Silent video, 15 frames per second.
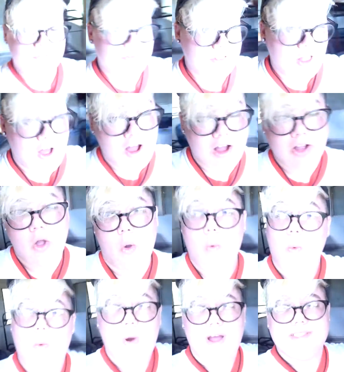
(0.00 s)
vlog,
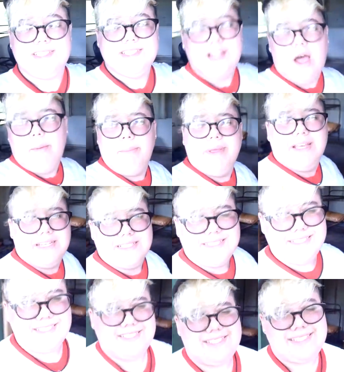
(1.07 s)
what's up?
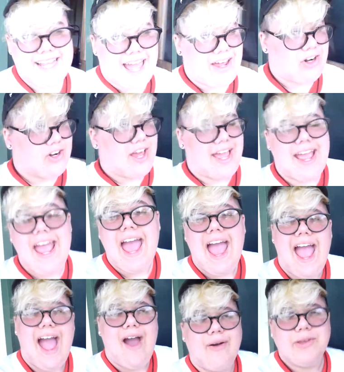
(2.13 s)
It's Saturday.
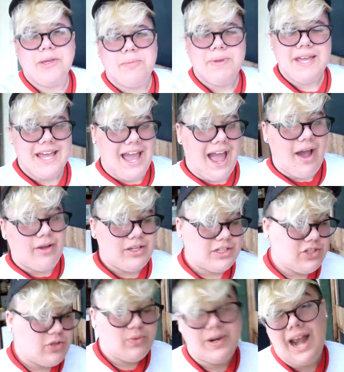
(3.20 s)
How you be? How you
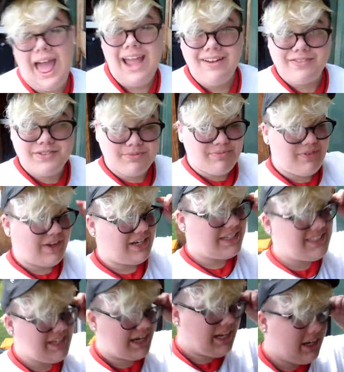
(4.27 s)
doing? I have some fun,
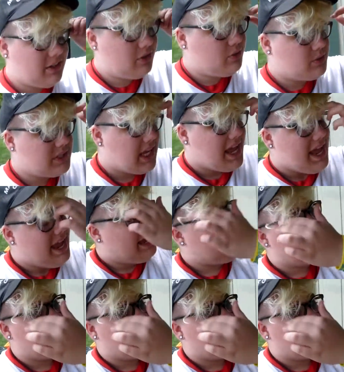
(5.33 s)
exciting news. It